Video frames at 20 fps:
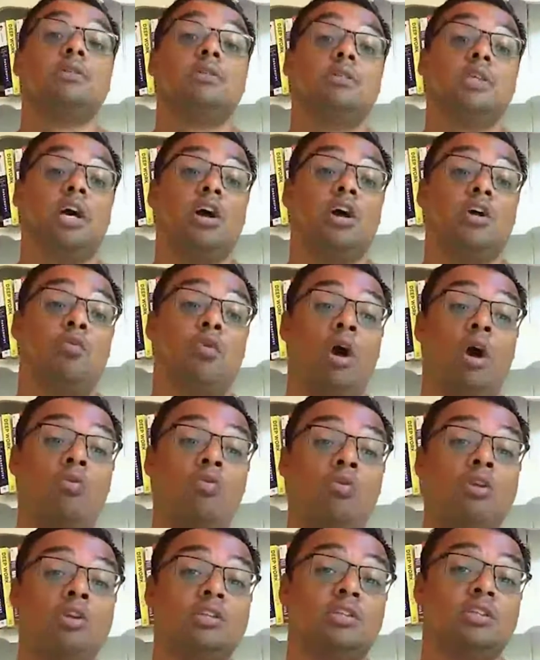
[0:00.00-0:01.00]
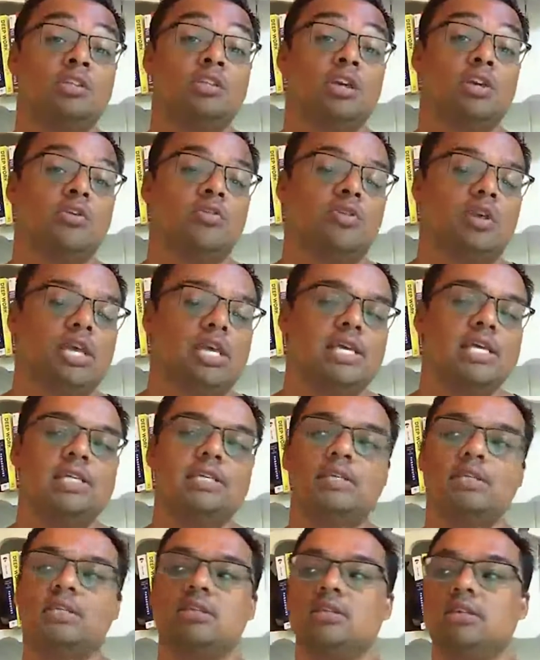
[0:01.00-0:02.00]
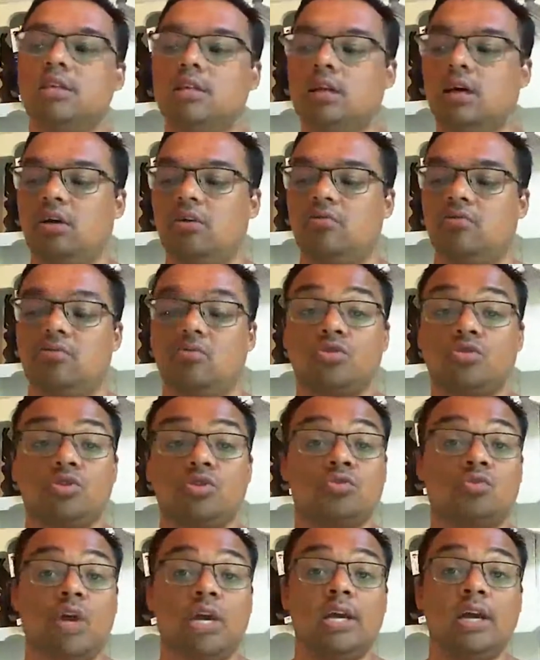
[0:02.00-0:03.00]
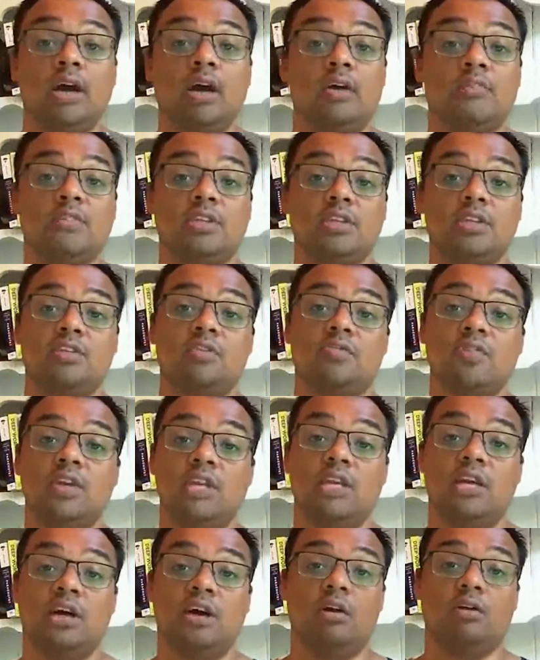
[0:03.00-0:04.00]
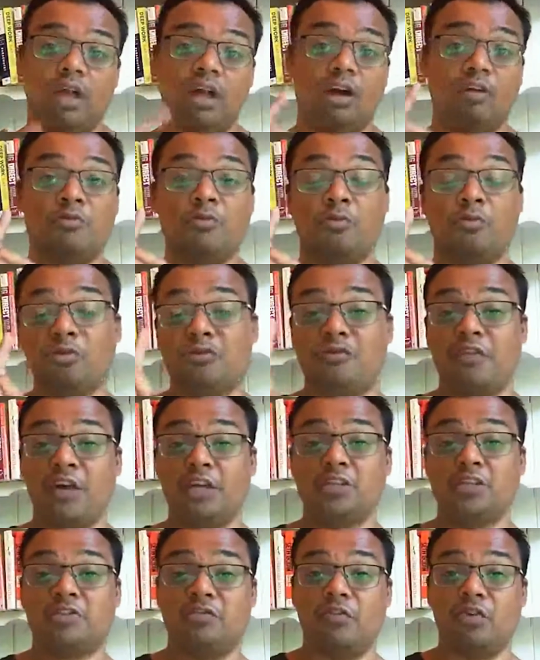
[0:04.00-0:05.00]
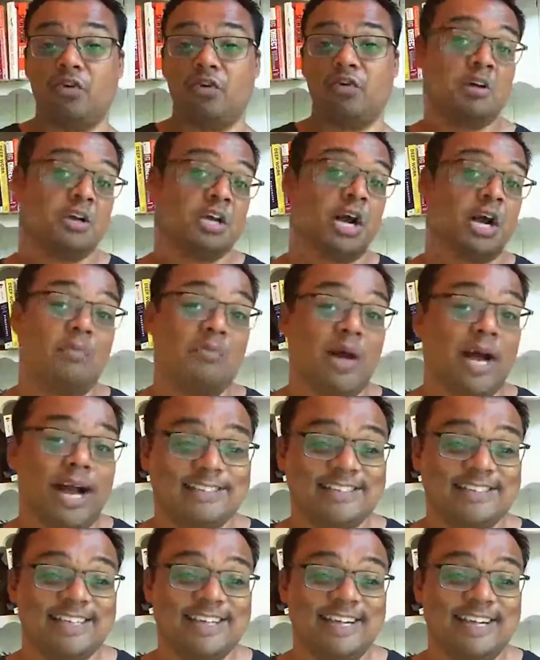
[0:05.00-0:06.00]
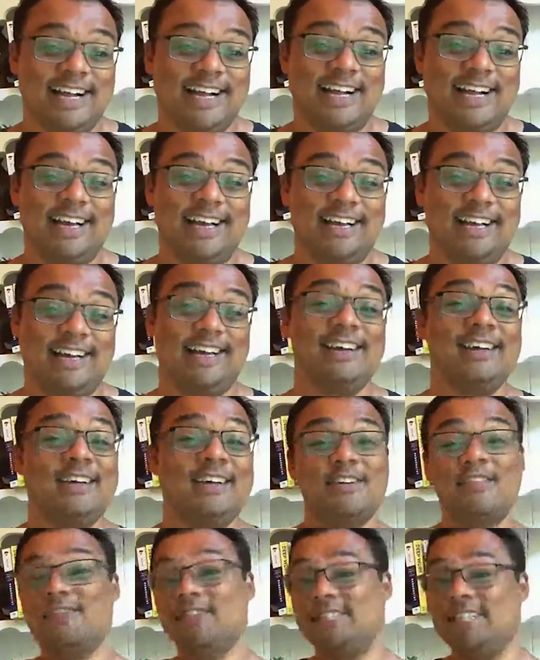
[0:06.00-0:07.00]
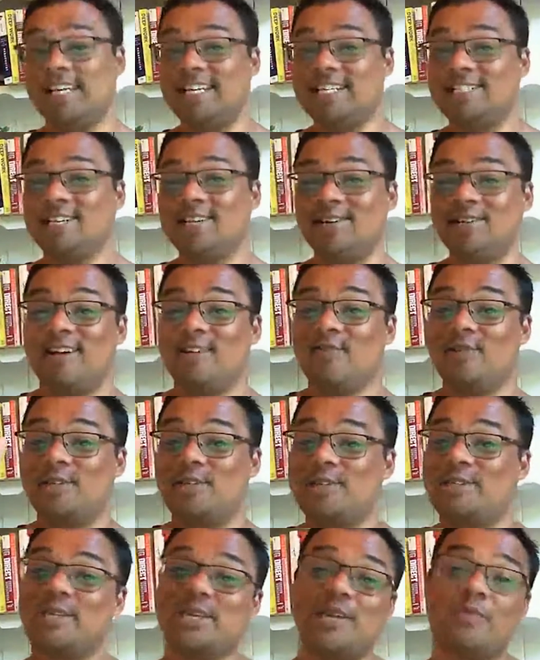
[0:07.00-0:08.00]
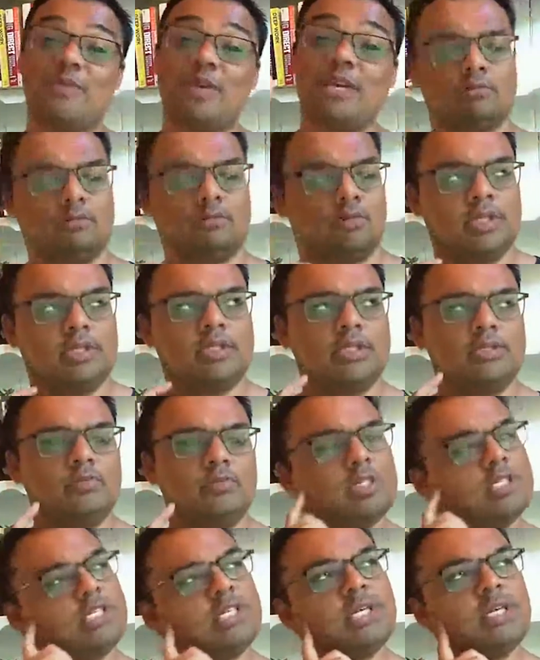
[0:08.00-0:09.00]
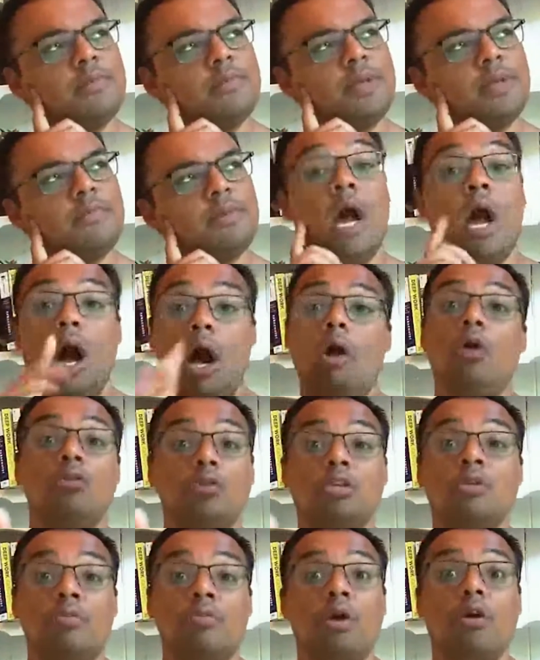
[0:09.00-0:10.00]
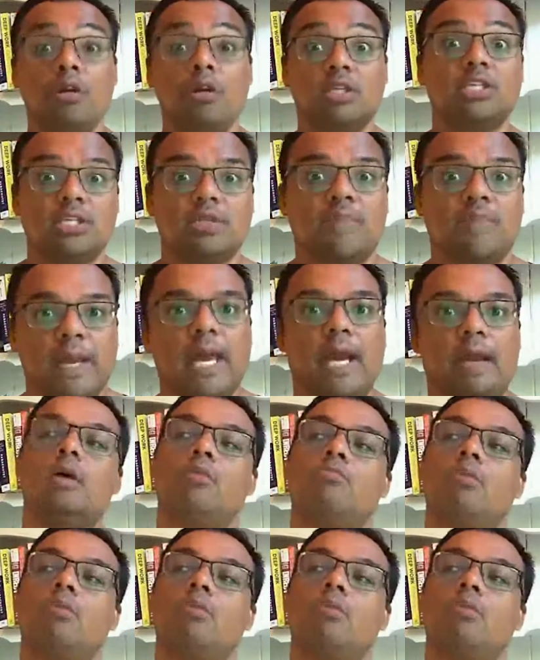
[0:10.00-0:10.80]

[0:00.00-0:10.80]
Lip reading: So what I want you to do is, you know, straight after this video, of course, first of all, come back for day 2, which is going to be, when's it going to be, Mike? Oh, tomorrow at 6 p.m.